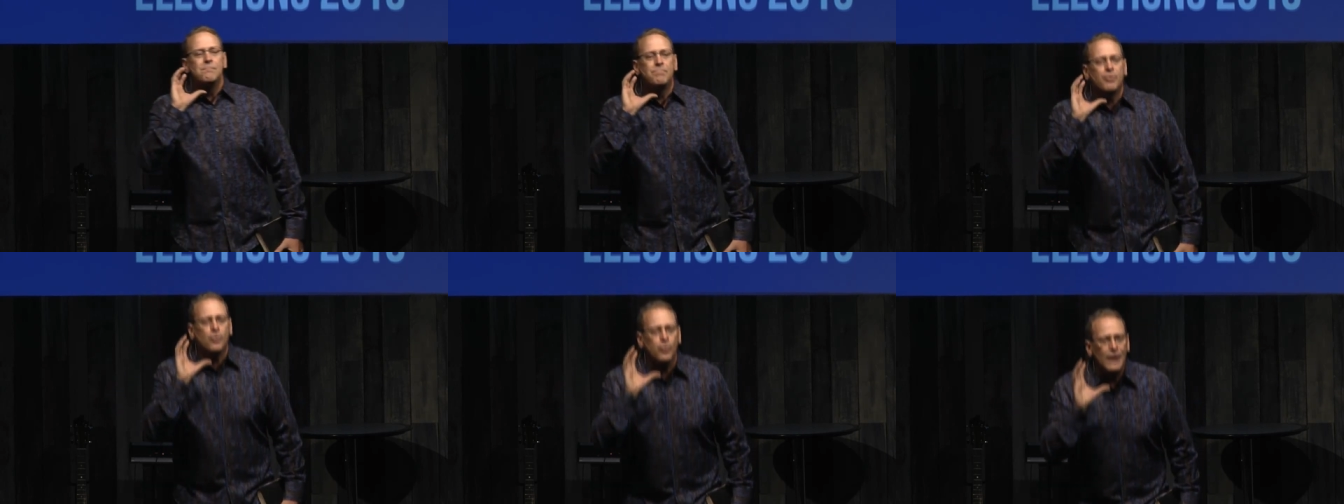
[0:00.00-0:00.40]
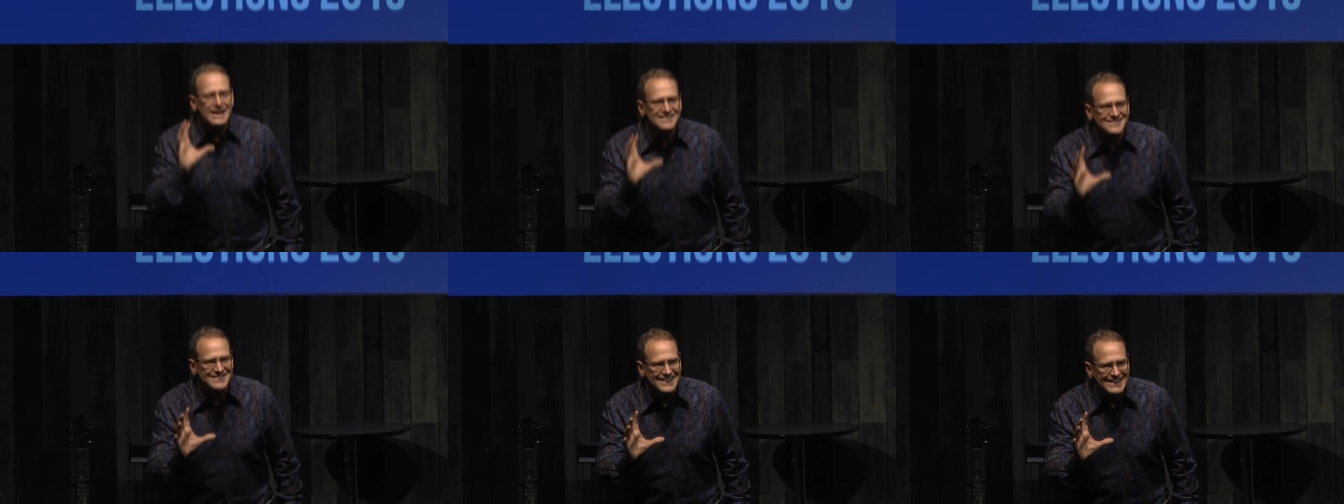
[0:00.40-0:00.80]

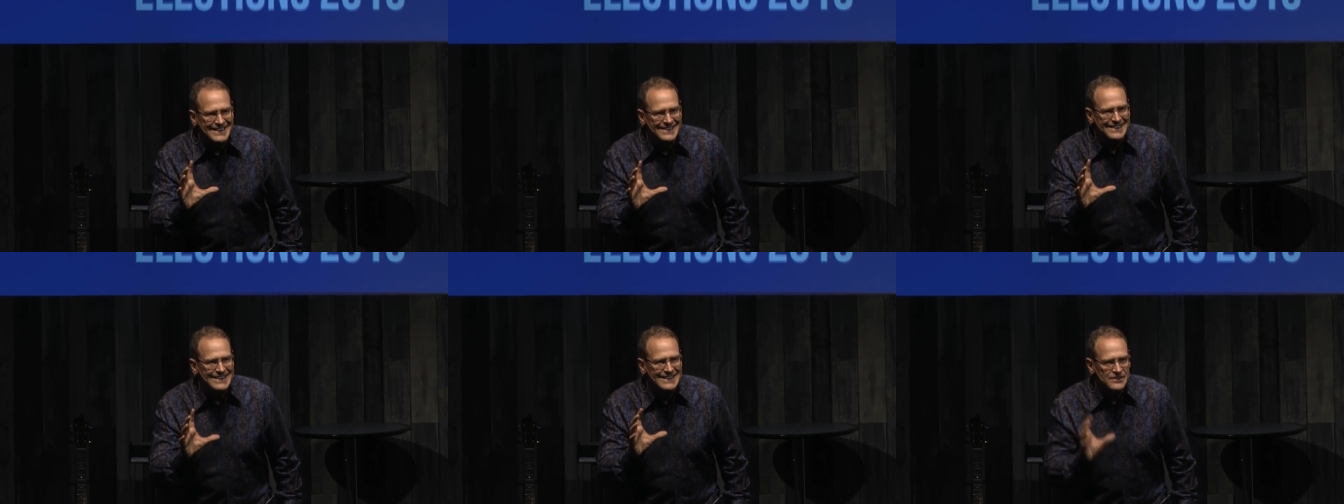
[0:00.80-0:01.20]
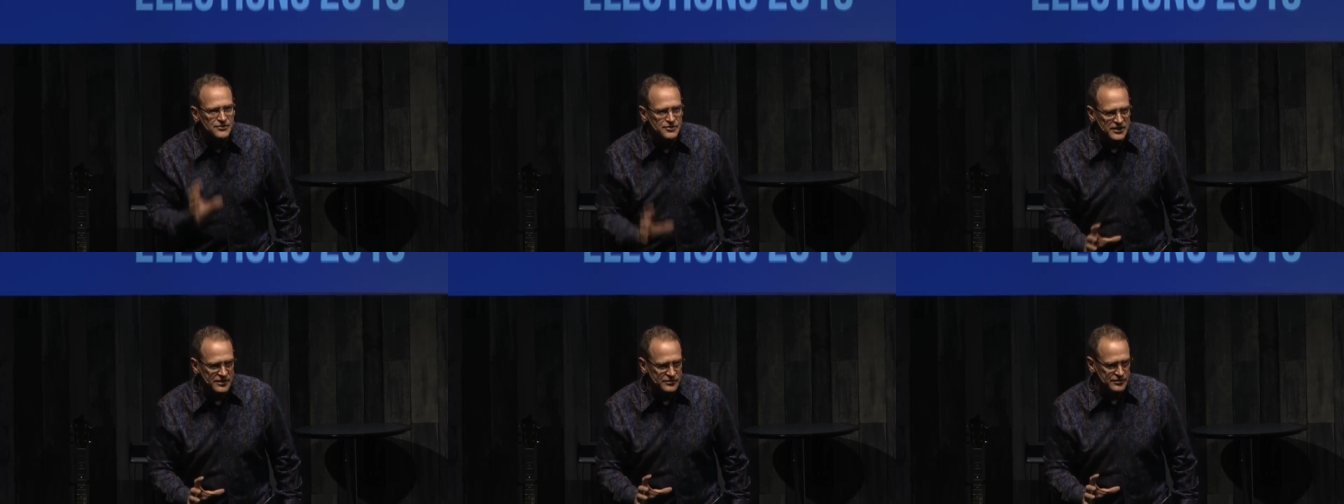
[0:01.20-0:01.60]
present
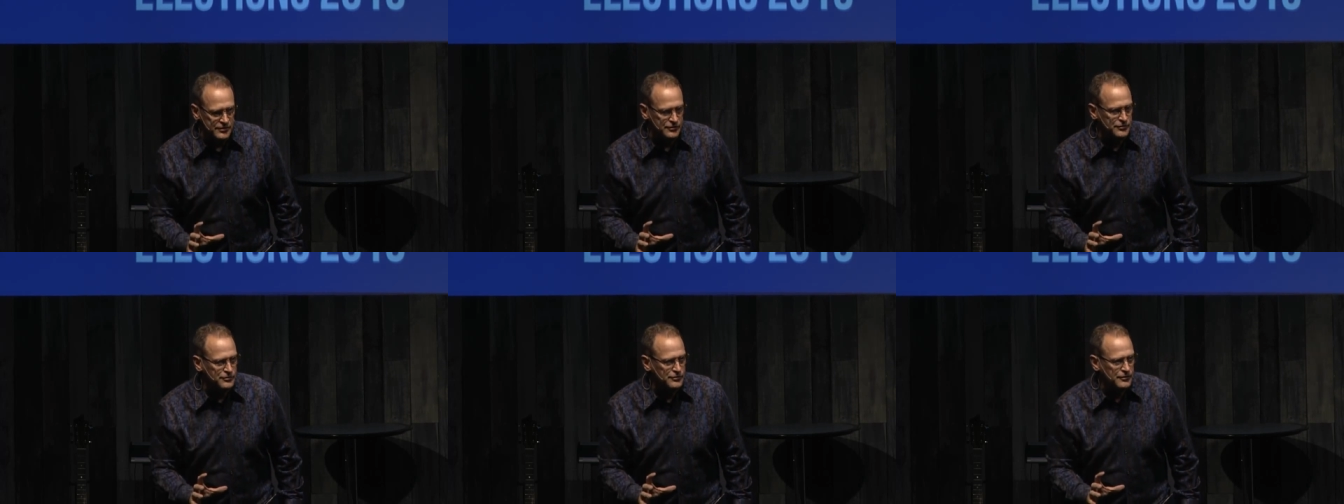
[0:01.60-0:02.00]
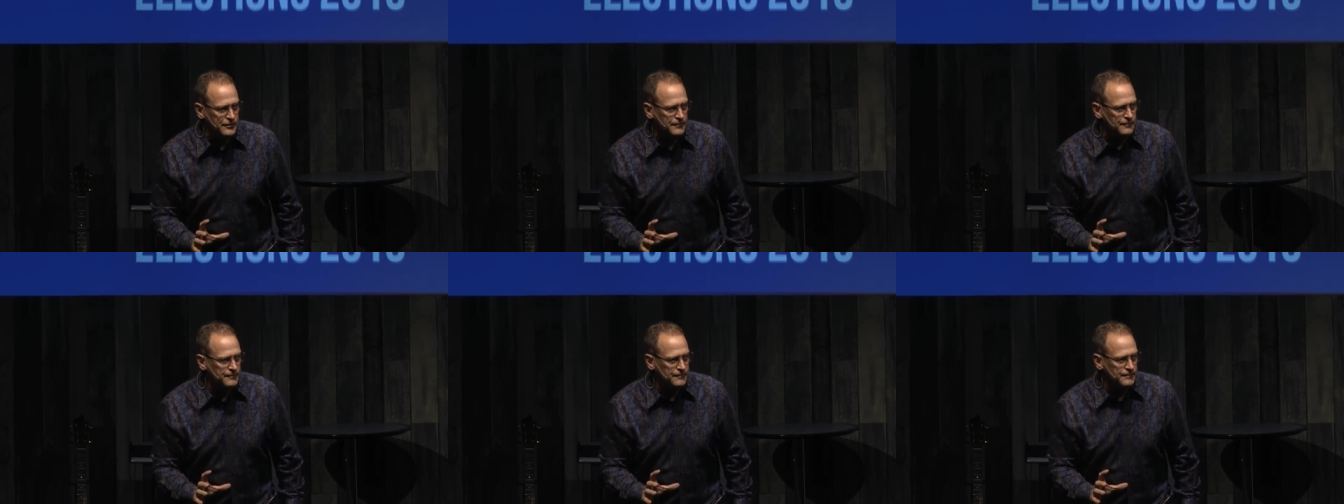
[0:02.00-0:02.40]
Jesus.
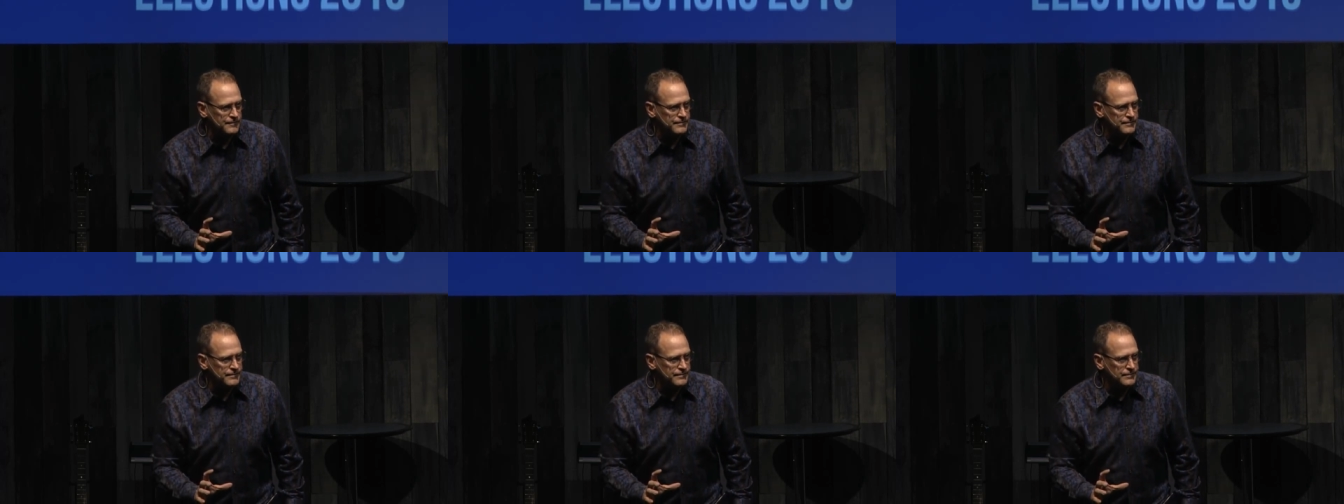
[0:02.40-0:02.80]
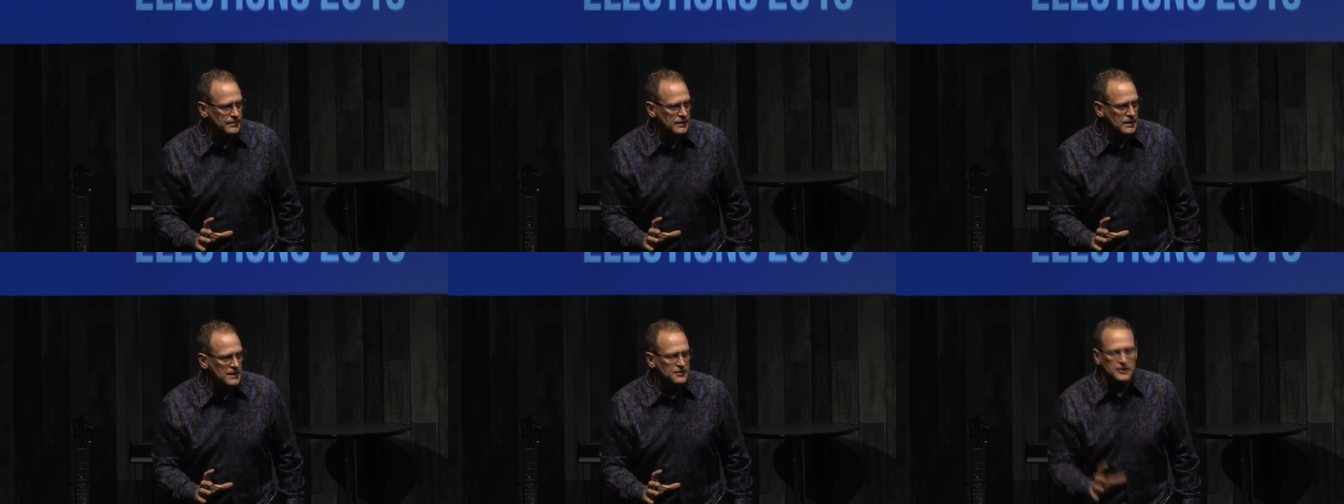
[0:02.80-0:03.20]

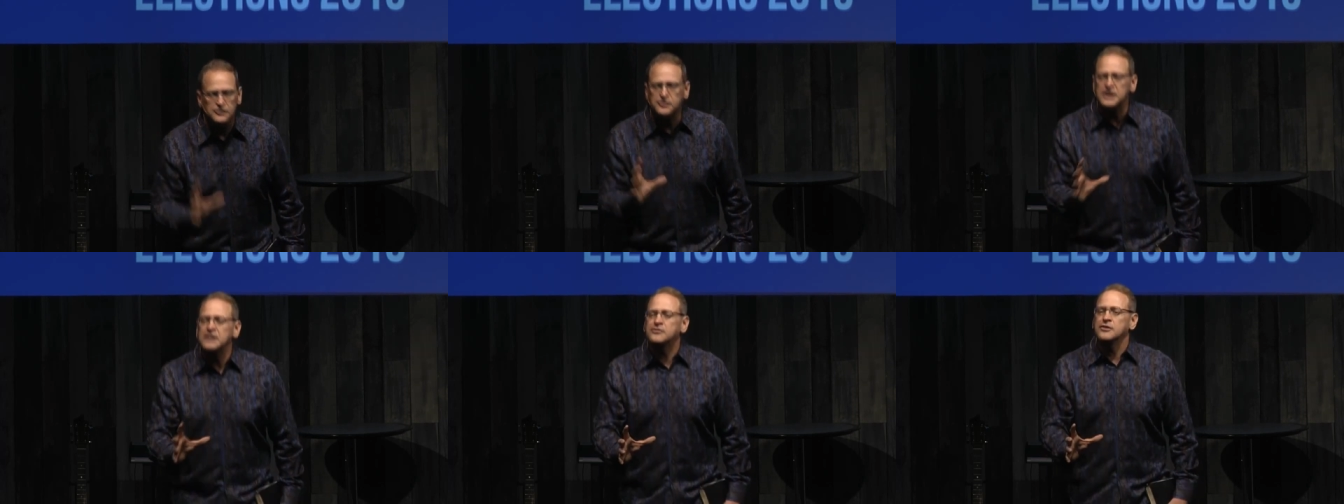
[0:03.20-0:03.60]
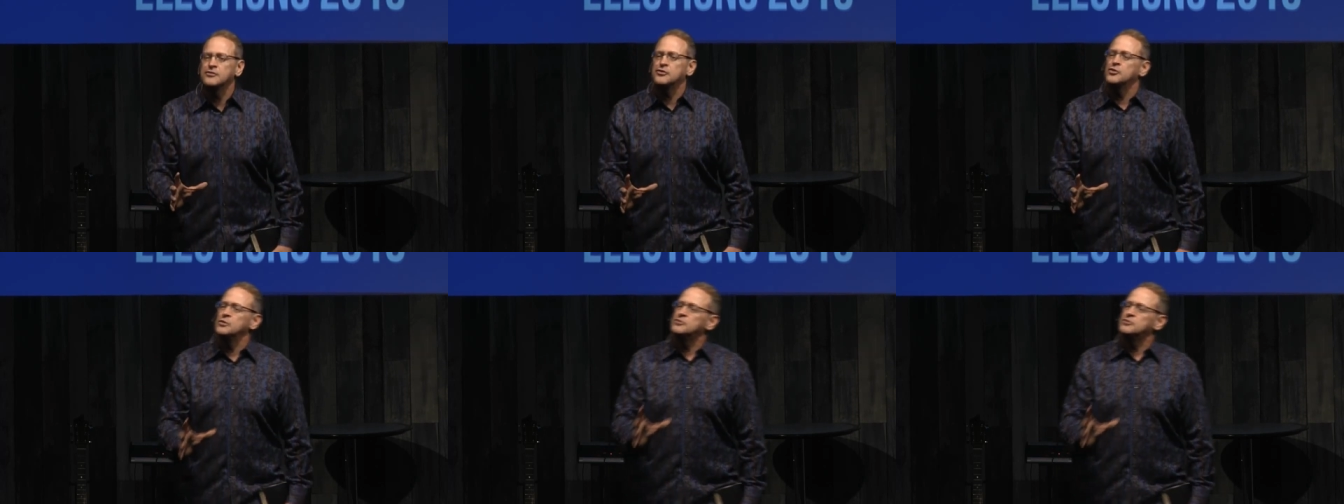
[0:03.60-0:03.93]
The Jesus who